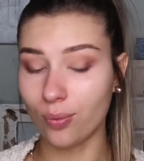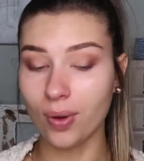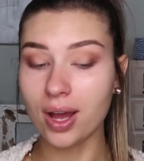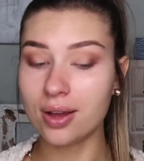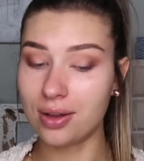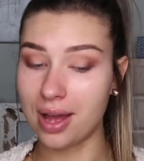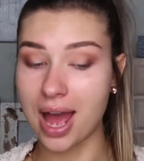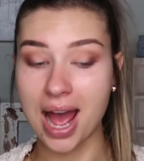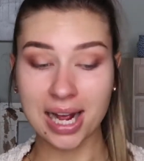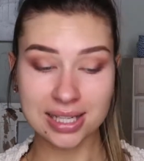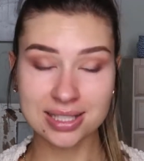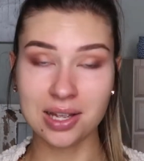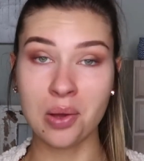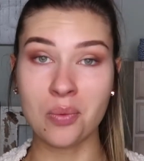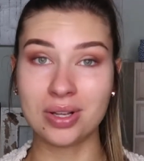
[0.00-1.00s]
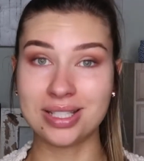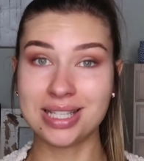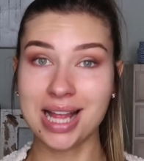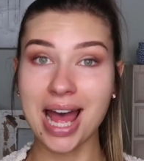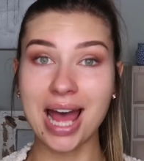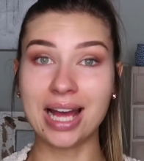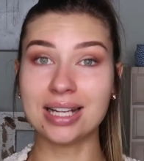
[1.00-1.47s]
What accent was
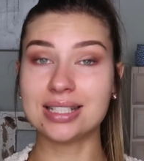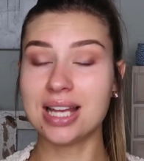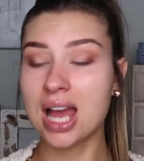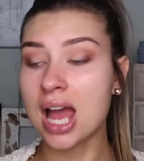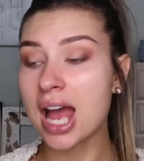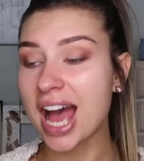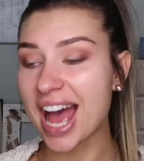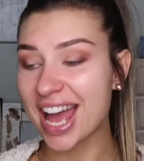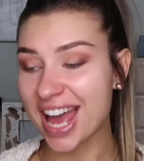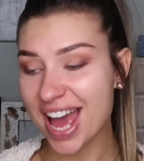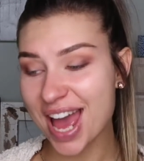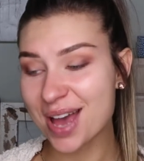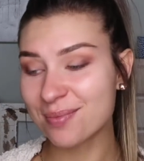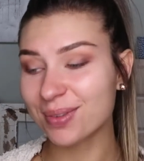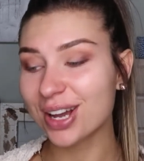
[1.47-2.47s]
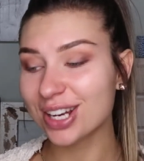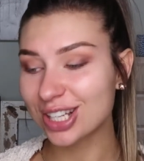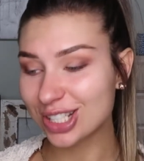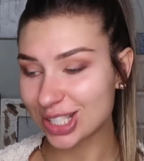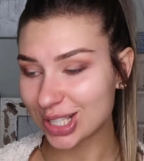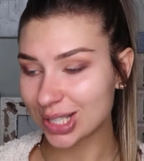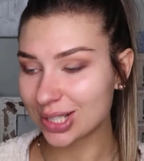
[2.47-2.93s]
that? I am
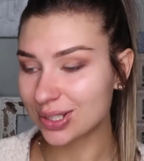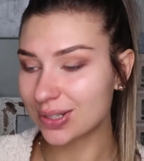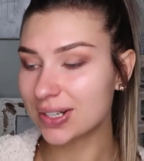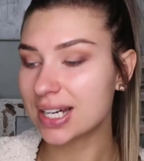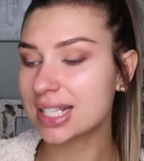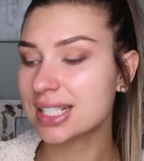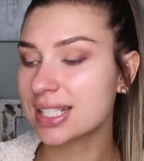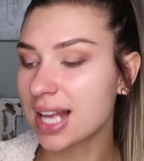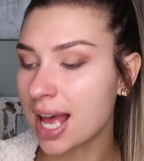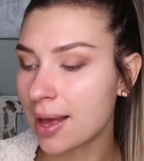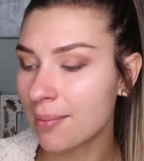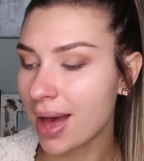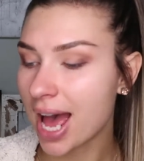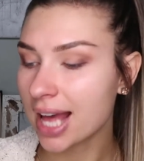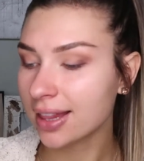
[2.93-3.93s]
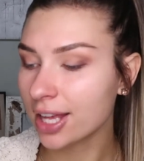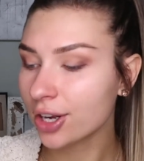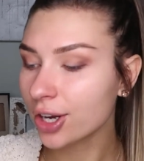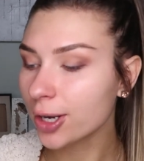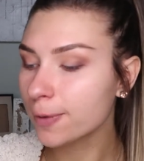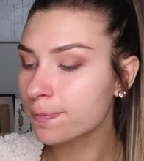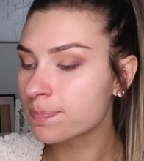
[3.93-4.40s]
gonna do some
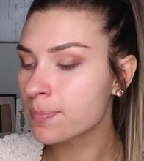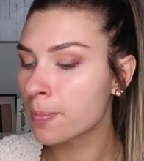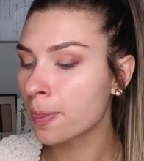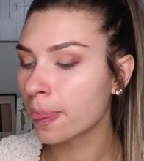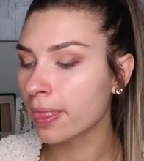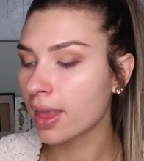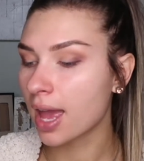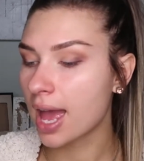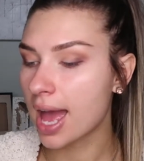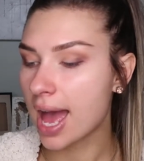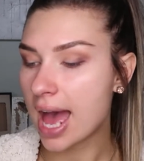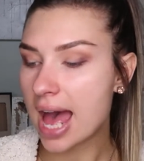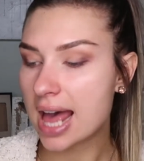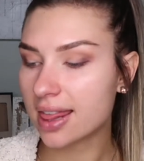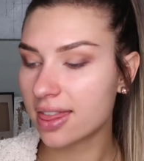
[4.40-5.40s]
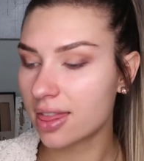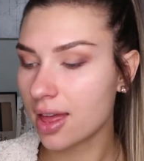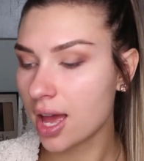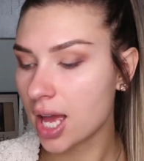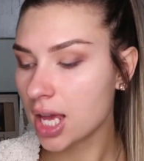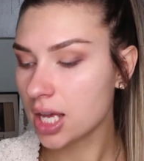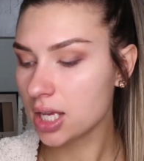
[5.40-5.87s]
eyeliner, I
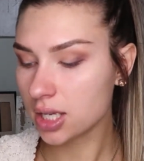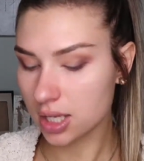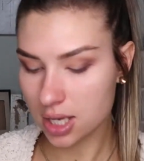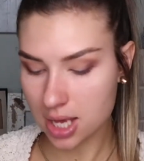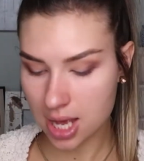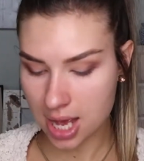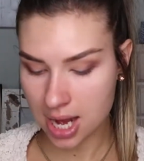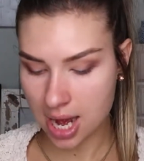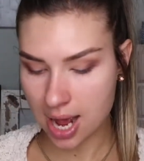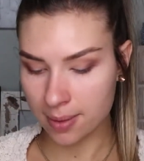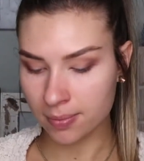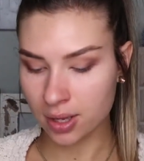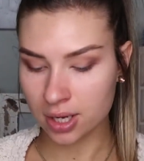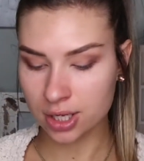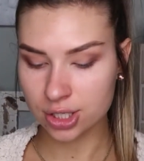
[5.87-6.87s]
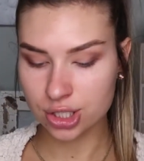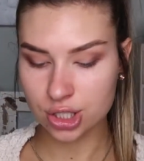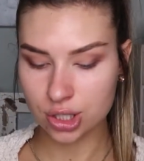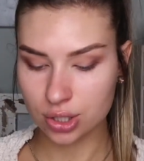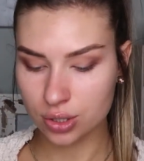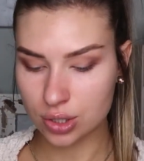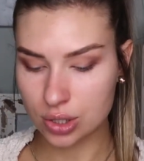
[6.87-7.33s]
think, and I'm
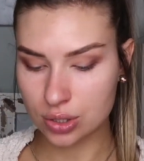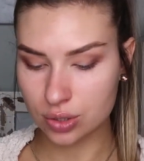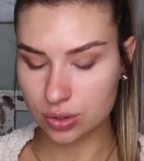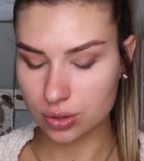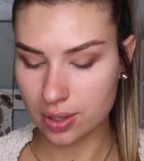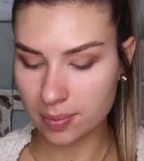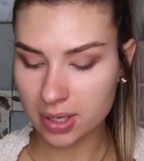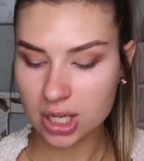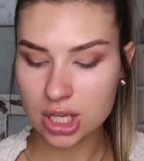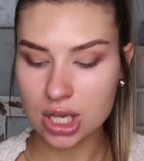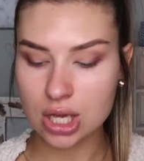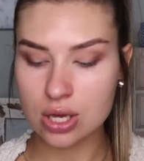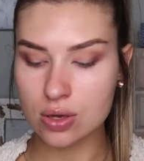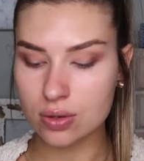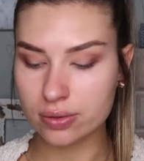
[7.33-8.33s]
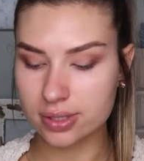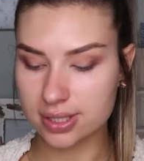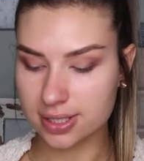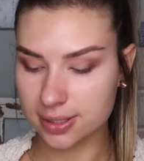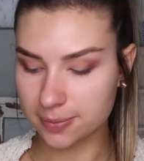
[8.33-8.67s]
gonna use